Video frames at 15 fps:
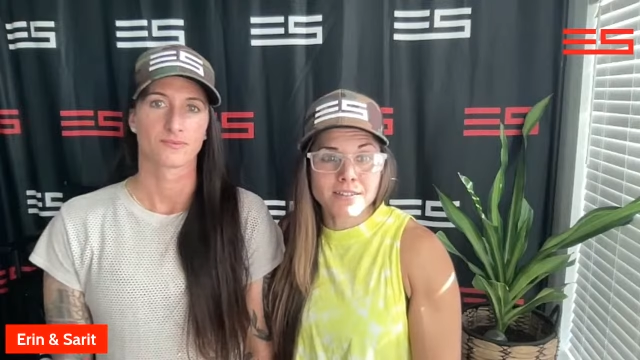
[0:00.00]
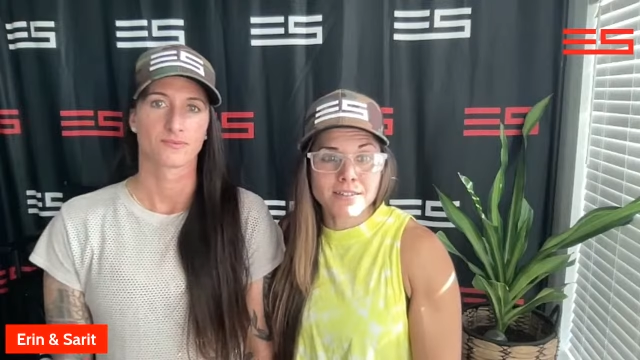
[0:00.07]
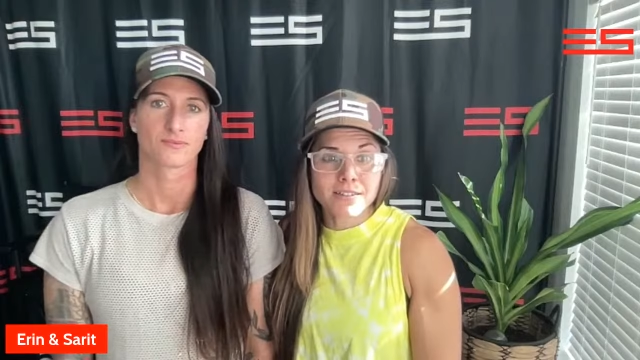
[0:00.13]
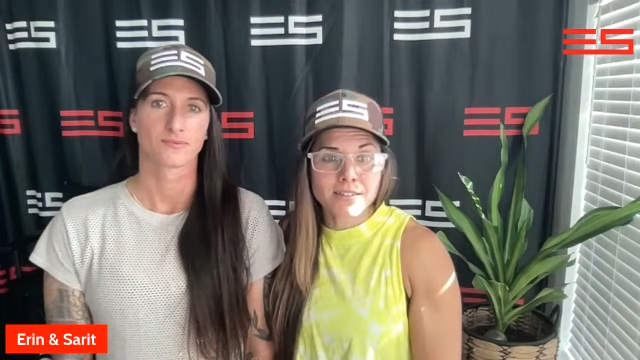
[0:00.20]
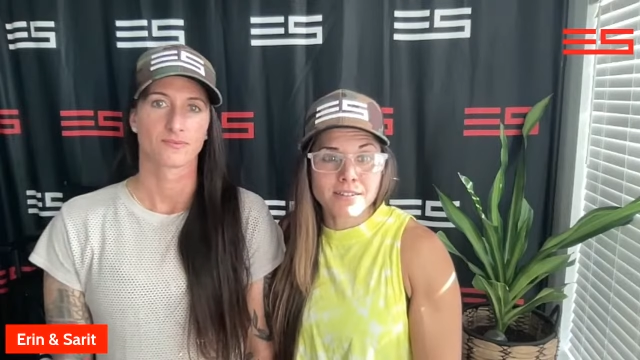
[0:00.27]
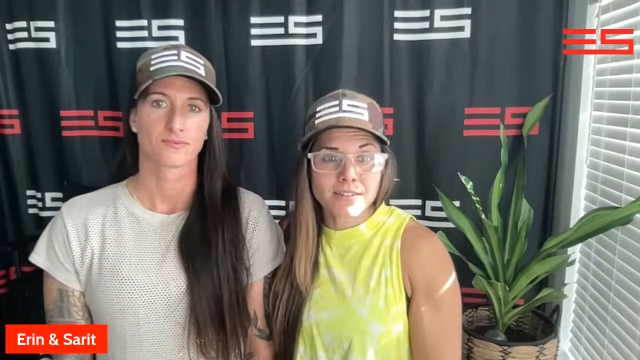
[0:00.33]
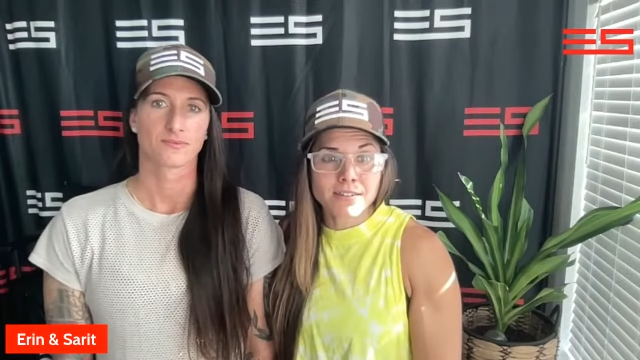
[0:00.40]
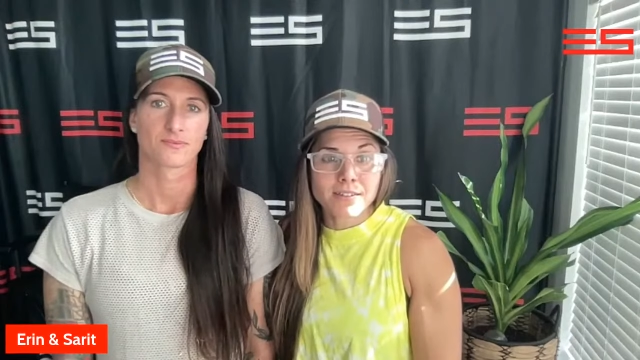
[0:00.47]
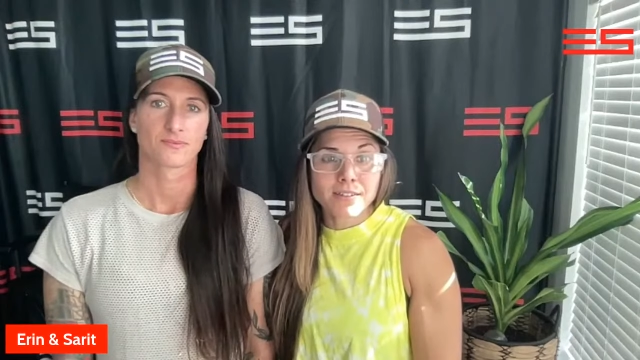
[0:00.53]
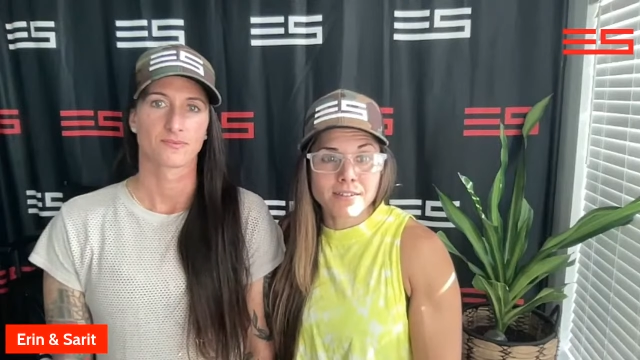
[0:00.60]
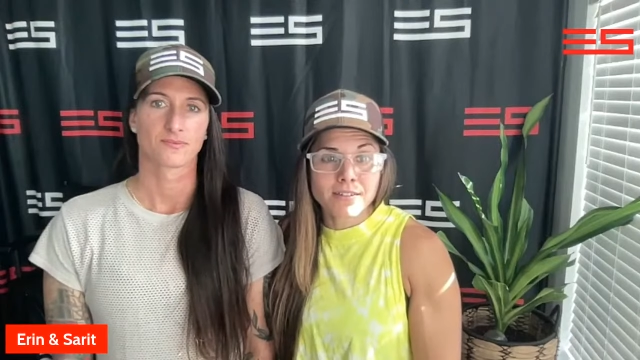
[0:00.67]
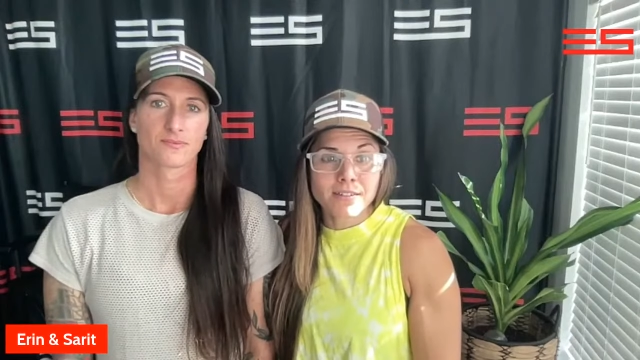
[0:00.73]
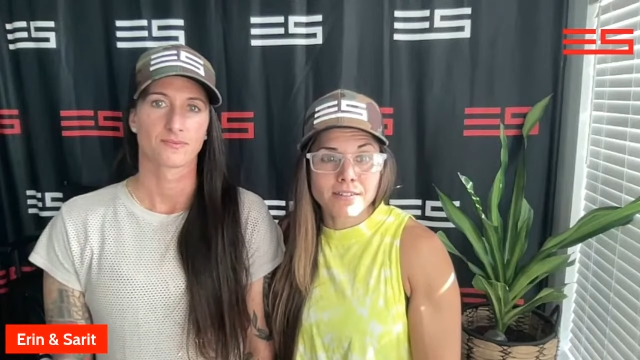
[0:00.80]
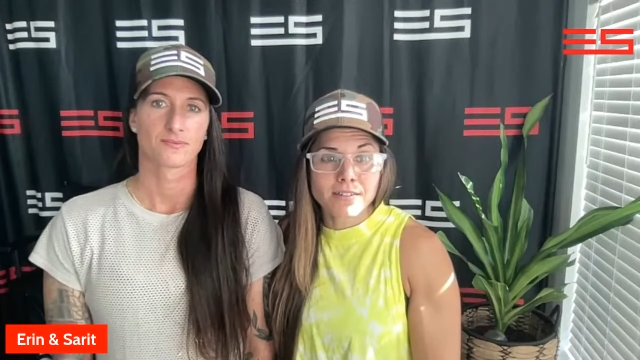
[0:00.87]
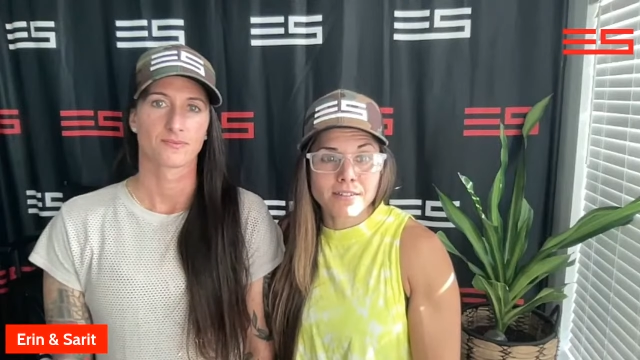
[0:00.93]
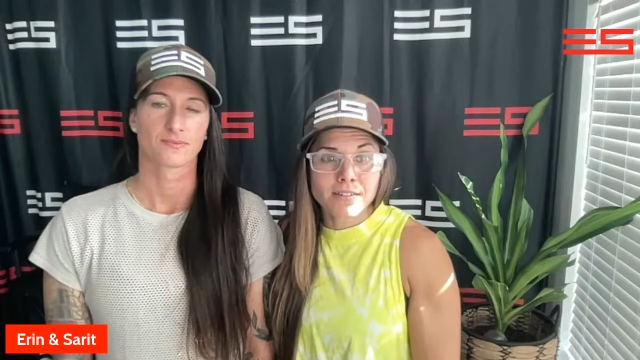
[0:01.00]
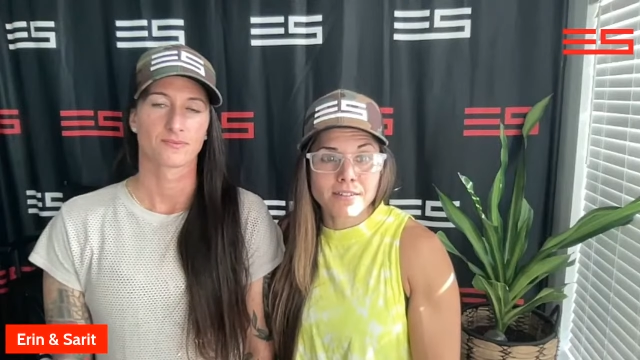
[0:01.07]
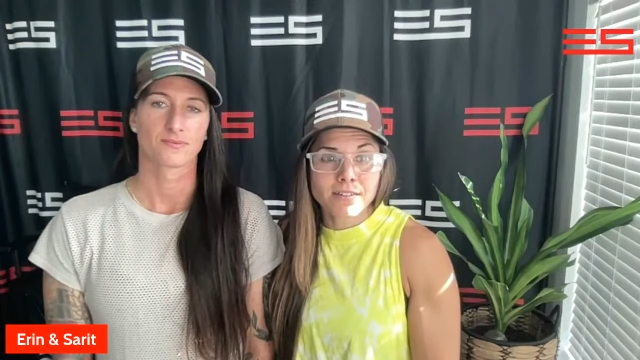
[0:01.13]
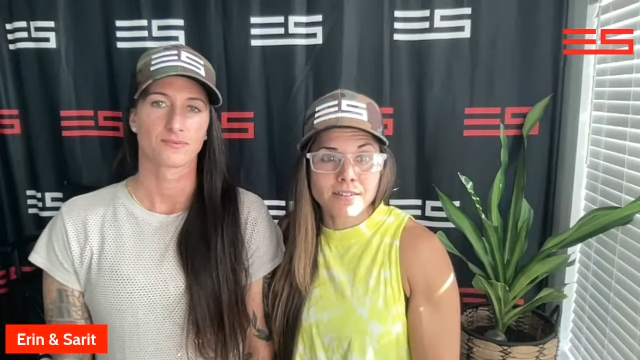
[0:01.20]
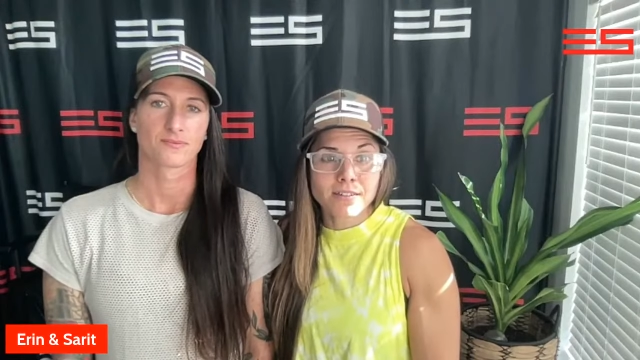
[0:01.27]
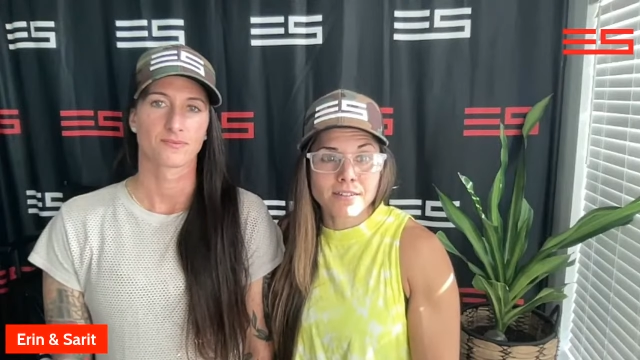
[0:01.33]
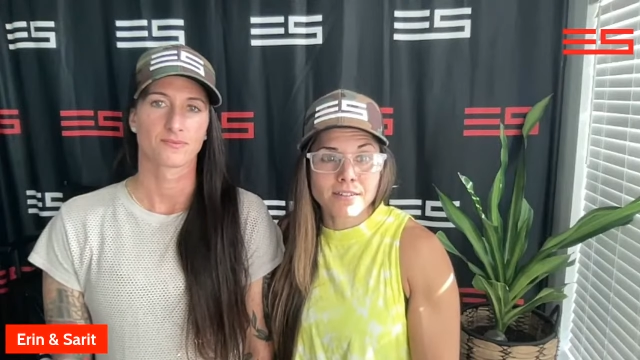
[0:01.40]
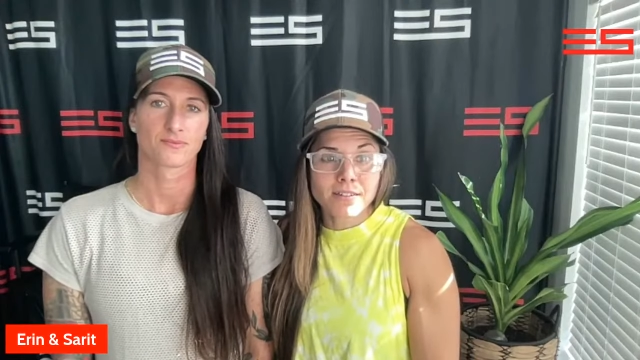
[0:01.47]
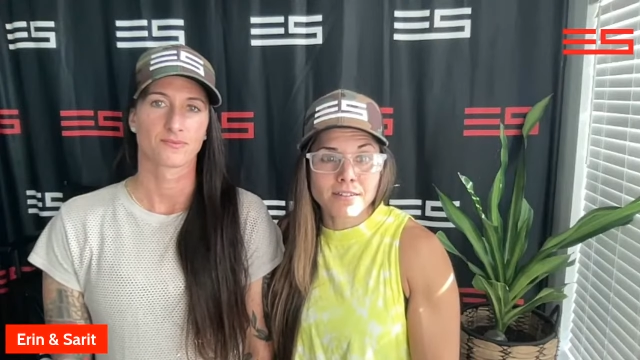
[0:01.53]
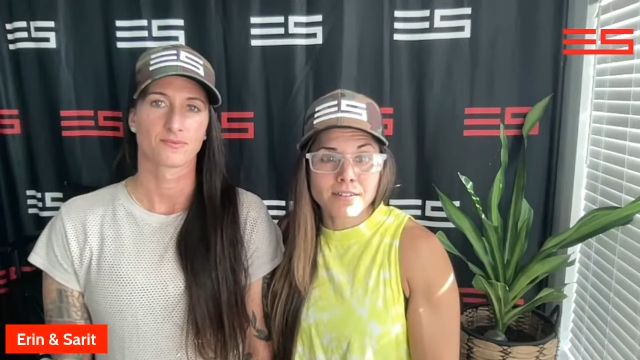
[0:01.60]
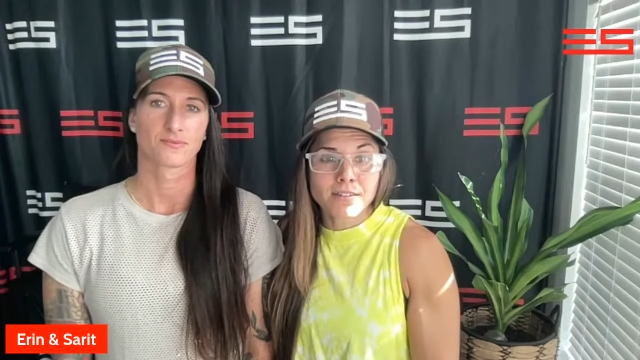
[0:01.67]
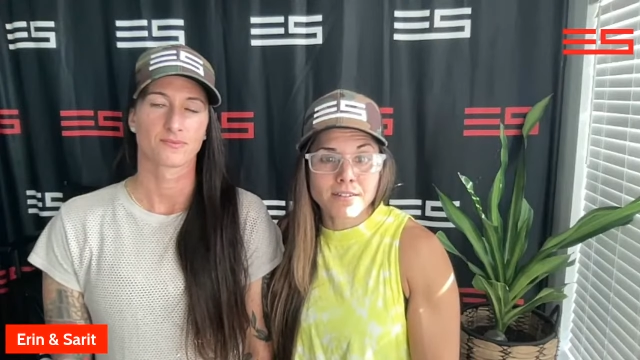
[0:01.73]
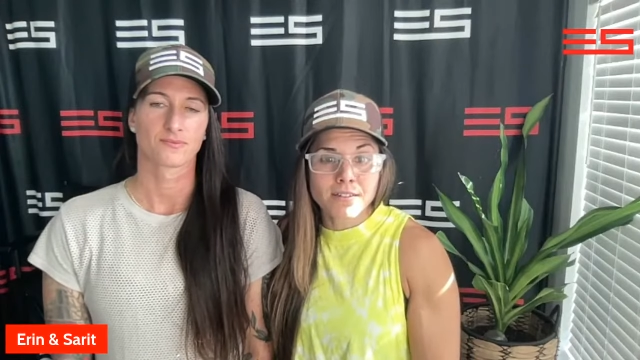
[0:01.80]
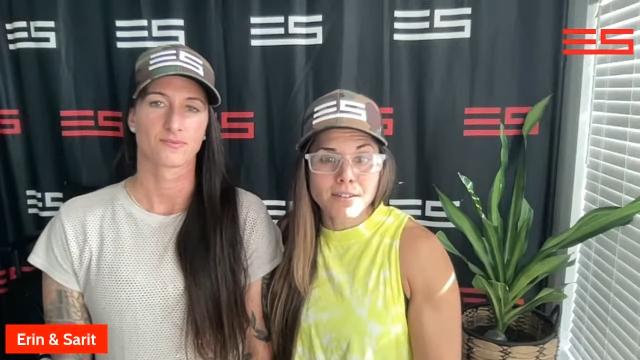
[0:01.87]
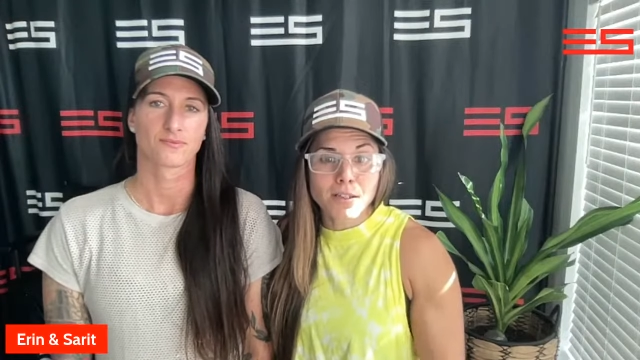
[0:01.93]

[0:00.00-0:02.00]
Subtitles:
Nothing is said.